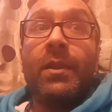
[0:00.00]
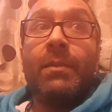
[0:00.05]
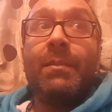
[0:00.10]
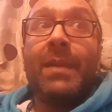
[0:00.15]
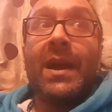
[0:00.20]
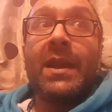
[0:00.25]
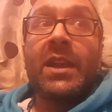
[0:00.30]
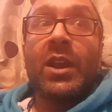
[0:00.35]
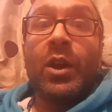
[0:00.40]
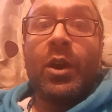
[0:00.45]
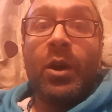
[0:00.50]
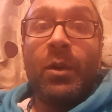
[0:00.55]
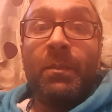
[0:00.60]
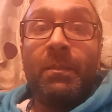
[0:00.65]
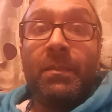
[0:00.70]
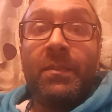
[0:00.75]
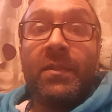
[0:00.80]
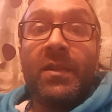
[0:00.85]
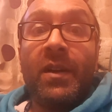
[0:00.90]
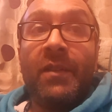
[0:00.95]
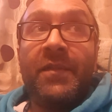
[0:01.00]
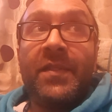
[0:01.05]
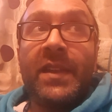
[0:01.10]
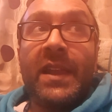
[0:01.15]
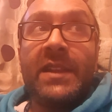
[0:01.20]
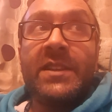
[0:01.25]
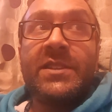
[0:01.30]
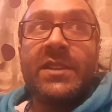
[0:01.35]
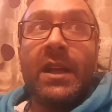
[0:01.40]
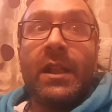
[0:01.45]
my
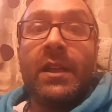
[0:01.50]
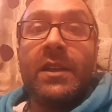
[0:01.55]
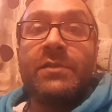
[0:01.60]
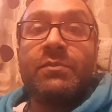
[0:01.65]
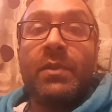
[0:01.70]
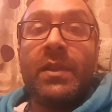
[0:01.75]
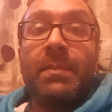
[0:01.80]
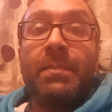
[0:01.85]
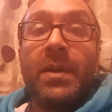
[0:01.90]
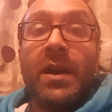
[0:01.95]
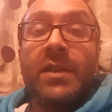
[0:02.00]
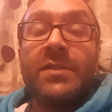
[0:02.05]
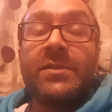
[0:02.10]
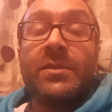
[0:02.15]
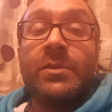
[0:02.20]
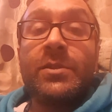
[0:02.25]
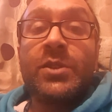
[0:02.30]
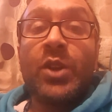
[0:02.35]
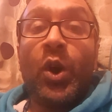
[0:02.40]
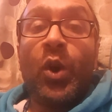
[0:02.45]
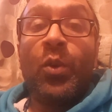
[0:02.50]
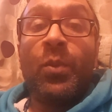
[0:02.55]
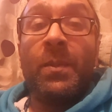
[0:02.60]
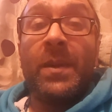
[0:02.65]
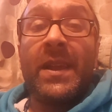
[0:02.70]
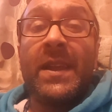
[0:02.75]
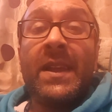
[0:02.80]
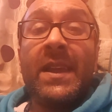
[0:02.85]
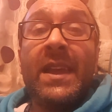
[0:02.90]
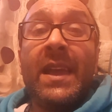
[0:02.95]
confidentiality is with the person who told
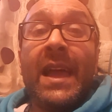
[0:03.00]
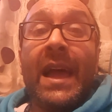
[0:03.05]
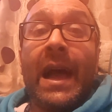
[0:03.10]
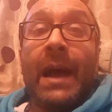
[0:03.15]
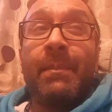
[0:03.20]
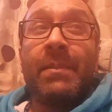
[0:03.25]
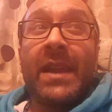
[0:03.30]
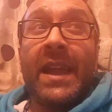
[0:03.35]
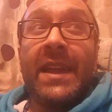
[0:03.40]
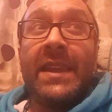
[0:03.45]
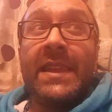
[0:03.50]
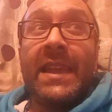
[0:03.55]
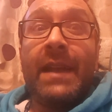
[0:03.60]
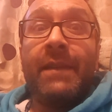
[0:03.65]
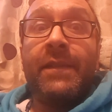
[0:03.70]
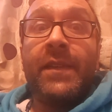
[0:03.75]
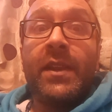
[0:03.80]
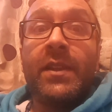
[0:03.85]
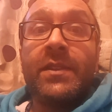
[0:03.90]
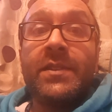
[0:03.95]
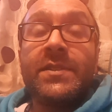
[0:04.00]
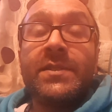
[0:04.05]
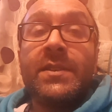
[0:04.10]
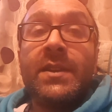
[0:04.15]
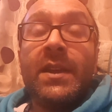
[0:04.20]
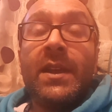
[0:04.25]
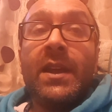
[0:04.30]
me. I'm getting the evidence.